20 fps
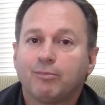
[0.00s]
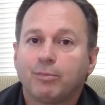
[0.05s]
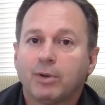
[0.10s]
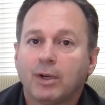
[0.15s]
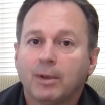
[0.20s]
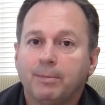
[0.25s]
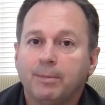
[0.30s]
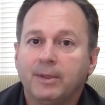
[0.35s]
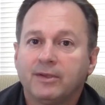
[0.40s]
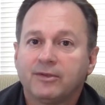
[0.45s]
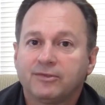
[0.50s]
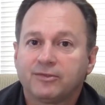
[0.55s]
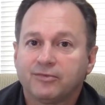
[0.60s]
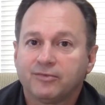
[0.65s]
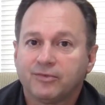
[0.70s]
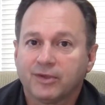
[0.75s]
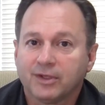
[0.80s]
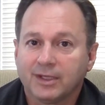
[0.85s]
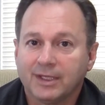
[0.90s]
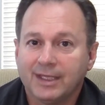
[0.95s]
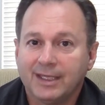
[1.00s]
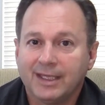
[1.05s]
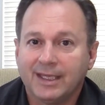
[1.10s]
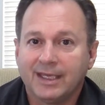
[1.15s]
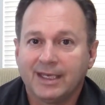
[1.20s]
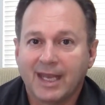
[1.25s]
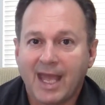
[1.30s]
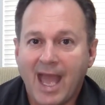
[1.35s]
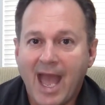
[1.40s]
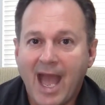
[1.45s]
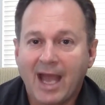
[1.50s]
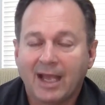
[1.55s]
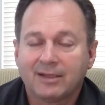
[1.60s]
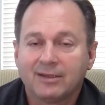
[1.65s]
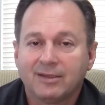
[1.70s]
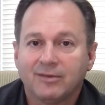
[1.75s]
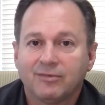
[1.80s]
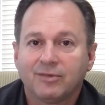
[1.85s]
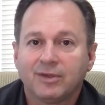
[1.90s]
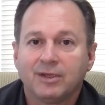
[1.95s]
purposefully and
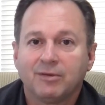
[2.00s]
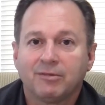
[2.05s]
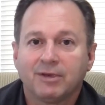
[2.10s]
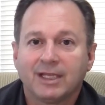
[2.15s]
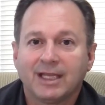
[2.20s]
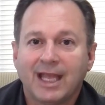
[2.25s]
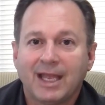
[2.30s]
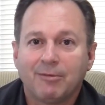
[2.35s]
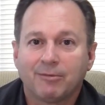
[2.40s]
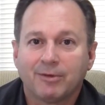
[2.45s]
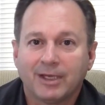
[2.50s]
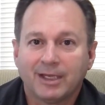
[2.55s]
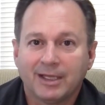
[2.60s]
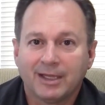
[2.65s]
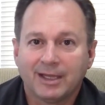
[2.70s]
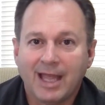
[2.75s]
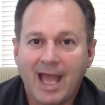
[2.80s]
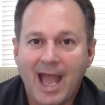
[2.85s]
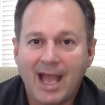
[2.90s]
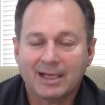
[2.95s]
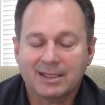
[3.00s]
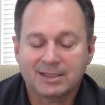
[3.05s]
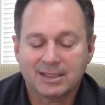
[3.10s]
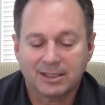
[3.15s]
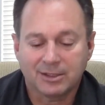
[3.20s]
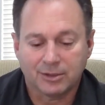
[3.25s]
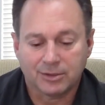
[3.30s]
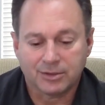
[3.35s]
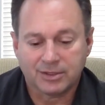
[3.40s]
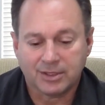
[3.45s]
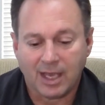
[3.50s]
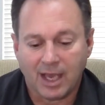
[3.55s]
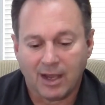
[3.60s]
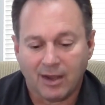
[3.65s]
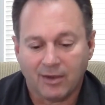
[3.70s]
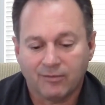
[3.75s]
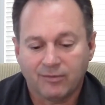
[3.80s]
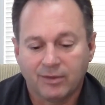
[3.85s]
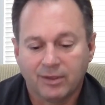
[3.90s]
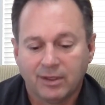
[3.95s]
actively relaxing
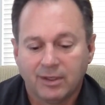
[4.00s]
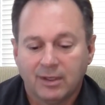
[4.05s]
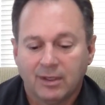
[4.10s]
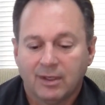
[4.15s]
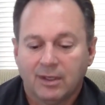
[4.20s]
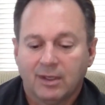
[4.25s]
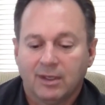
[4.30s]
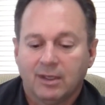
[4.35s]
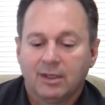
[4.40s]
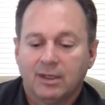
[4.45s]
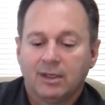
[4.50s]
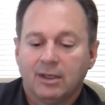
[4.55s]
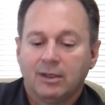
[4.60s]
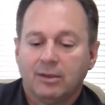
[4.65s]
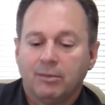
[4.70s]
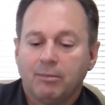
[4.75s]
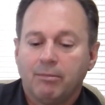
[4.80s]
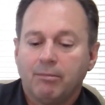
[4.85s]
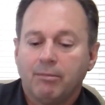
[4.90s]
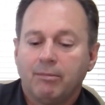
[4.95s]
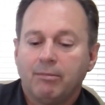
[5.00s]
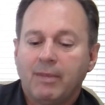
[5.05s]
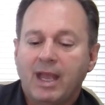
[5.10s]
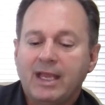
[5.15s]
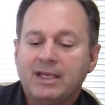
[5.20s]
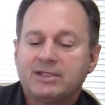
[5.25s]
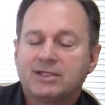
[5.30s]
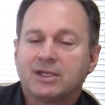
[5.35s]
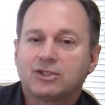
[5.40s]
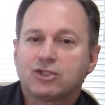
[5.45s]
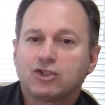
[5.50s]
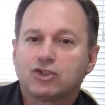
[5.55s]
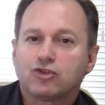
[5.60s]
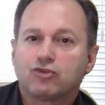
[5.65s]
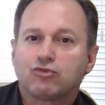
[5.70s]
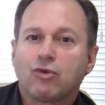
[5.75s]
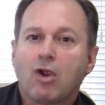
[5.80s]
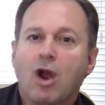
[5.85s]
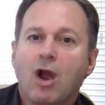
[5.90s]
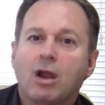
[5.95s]
yourself makes a
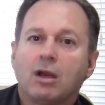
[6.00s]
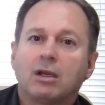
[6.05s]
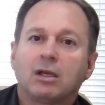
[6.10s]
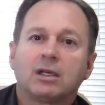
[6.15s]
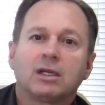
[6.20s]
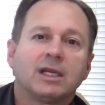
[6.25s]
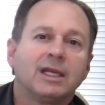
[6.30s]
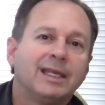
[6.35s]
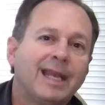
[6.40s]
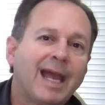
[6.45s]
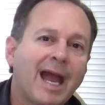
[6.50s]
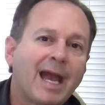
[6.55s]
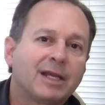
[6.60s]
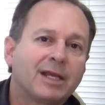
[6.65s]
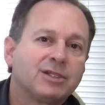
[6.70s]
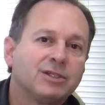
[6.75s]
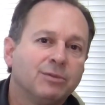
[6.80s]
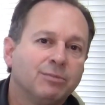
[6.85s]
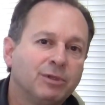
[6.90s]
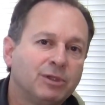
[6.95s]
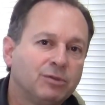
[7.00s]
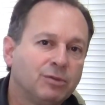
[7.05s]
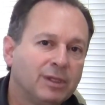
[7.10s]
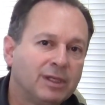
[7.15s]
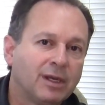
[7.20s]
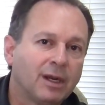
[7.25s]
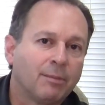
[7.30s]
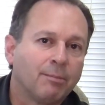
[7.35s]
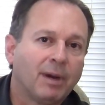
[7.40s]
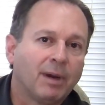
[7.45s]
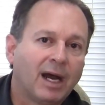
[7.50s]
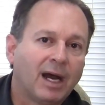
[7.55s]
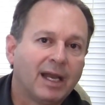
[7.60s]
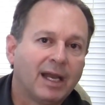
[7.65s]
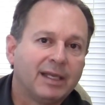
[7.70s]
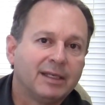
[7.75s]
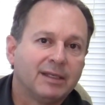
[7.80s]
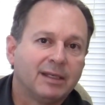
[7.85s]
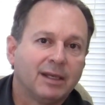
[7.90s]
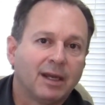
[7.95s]
stronger connection between our
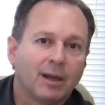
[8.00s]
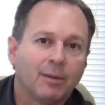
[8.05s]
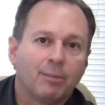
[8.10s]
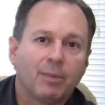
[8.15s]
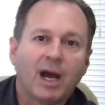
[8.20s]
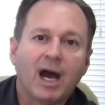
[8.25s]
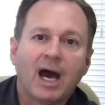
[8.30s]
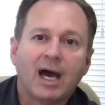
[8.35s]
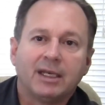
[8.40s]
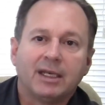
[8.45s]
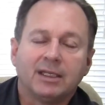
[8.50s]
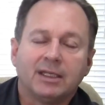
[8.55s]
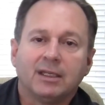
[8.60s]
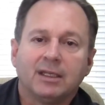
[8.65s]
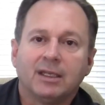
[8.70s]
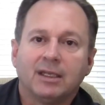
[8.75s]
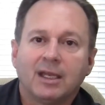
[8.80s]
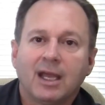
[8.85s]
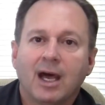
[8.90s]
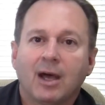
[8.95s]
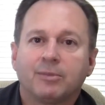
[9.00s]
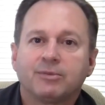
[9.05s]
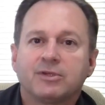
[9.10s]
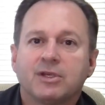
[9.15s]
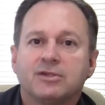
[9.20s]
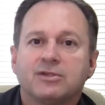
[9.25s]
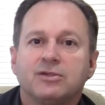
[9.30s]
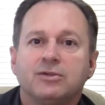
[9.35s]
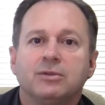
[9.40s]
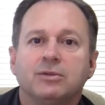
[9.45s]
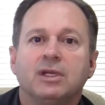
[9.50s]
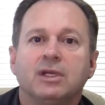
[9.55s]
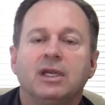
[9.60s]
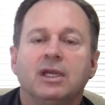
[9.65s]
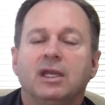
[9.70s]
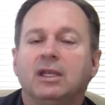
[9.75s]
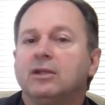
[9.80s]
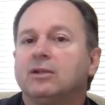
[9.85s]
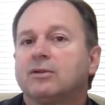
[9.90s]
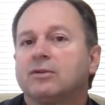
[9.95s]
mind and our body. It helps us to
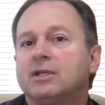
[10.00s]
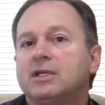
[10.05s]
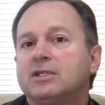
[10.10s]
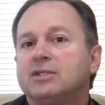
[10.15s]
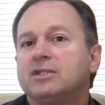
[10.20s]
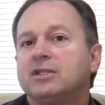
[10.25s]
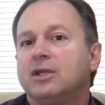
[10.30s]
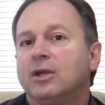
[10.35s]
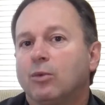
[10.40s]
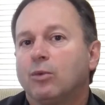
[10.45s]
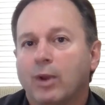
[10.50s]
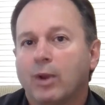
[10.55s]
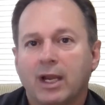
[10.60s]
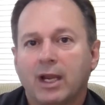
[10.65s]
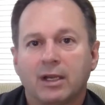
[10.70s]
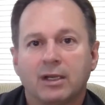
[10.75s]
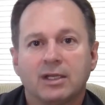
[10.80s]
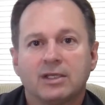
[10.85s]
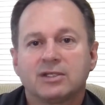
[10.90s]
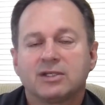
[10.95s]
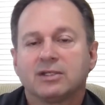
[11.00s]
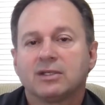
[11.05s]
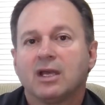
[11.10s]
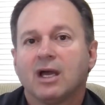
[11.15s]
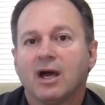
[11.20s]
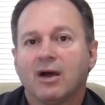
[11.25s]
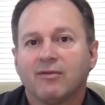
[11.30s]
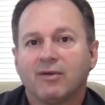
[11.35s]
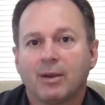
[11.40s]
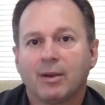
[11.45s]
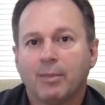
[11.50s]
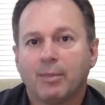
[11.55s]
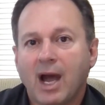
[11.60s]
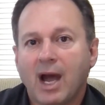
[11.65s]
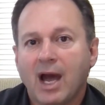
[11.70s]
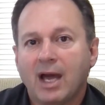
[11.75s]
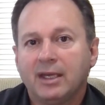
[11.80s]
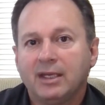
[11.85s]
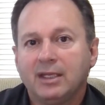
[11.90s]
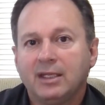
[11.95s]
increase the awareness of our
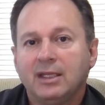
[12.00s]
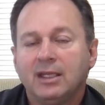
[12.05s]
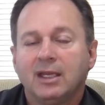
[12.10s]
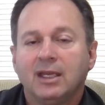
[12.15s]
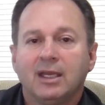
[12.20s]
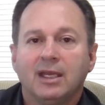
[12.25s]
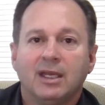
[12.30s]
body.